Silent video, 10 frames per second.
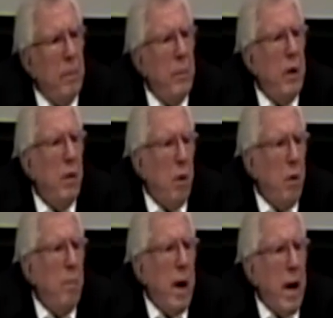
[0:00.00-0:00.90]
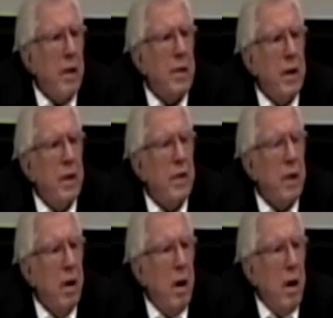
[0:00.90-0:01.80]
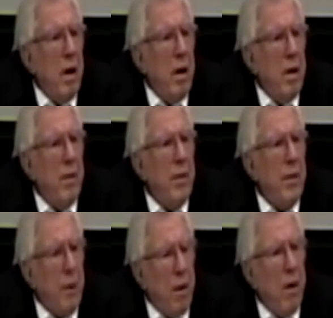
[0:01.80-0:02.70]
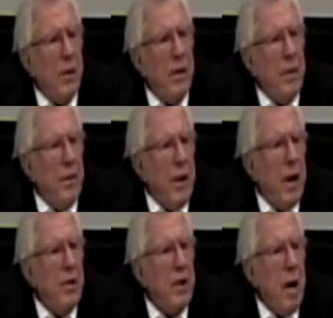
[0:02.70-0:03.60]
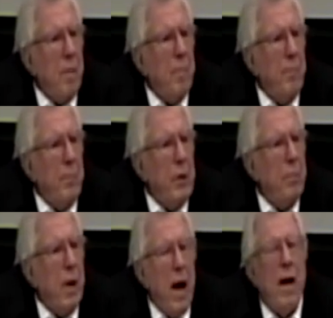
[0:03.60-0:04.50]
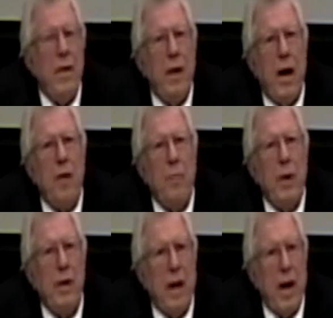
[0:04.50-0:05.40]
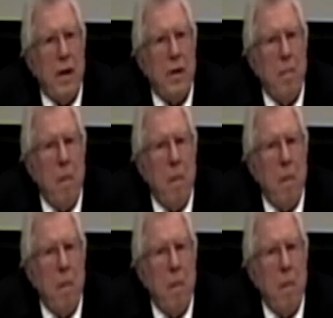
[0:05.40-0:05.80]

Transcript: uh, uh, uh, axis thought that Jap Japan had been attacked.